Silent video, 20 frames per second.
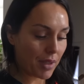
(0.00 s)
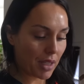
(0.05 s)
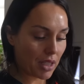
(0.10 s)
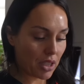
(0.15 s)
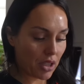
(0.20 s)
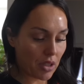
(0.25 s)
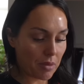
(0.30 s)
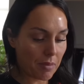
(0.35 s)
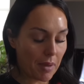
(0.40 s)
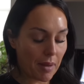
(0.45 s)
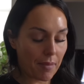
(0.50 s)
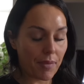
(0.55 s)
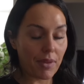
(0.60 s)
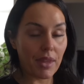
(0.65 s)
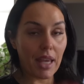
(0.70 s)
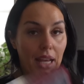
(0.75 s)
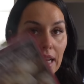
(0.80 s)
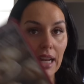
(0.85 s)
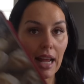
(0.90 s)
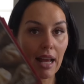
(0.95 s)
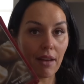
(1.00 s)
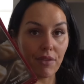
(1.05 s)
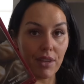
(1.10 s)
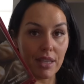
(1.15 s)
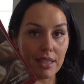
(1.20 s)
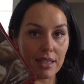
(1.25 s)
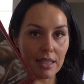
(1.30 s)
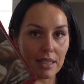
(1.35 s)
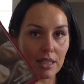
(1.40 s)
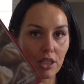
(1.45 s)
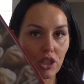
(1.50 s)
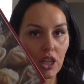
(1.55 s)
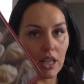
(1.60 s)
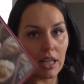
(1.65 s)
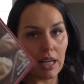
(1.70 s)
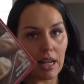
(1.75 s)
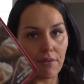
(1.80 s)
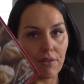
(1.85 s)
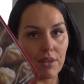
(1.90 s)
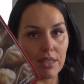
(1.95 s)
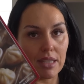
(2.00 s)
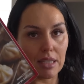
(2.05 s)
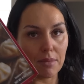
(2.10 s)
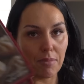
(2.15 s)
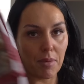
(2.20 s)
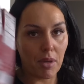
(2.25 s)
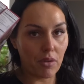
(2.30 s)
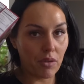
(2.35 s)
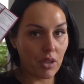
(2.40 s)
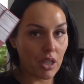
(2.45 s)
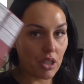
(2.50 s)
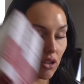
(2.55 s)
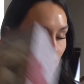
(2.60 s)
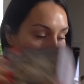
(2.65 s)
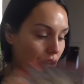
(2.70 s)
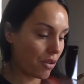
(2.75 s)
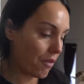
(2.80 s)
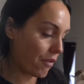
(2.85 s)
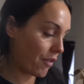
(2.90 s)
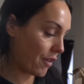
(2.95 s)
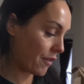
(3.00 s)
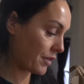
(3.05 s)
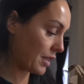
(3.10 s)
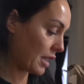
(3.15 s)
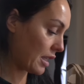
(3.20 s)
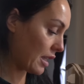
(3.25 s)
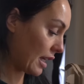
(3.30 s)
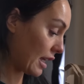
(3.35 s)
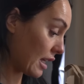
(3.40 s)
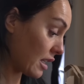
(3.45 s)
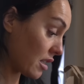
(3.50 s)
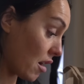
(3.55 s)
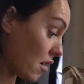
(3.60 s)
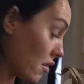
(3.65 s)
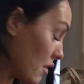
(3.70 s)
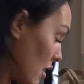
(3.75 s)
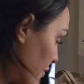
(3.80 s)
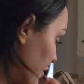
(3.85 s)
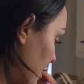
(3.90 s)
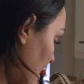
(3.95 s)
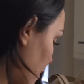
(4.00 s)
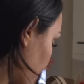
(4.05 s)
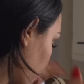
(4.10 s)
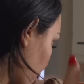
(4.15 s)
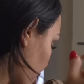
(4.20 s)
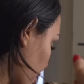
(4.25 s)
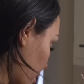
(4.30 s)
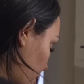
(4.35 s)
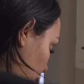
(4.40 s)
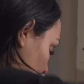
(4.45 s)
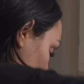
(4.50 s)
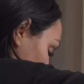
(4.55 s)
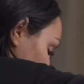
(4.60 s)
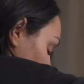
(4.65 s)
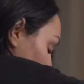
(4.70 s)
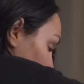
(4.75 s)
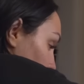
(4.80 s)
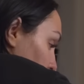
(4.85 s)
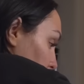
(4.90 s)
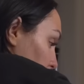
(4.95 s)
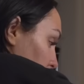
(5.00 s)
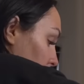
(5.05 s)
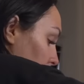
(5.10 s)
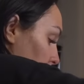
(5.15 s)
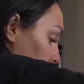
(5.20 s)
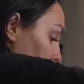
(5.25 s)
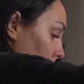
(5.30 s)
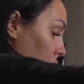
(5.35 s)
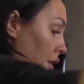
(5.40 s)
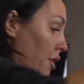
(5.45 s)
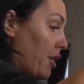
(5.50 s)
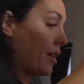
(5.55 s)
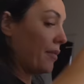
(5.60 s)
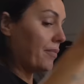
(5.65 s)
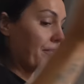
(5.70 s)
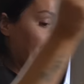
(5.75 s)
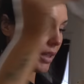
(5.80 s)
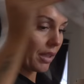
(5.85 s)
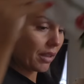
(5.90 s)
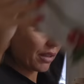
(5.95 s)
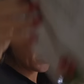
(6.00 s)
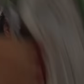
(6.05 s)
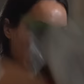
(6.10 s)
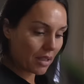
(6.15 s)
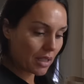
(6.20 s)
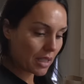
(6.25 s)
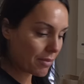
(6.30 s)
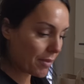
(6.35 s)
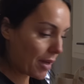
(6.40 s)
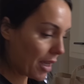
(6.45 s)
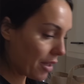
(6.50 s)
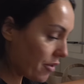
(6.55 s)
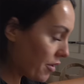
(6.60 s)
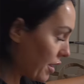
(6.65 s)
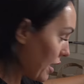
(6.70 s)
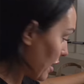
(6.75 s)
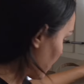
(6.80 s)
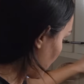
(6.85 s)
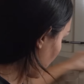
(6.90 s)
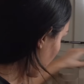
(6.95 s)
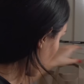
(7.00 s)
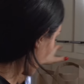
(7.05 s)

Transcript: Excuse me. They can have these as, she can have these as meal. These are 250. The kids all love them. They're, they say they're really, really good. That's my other thing in my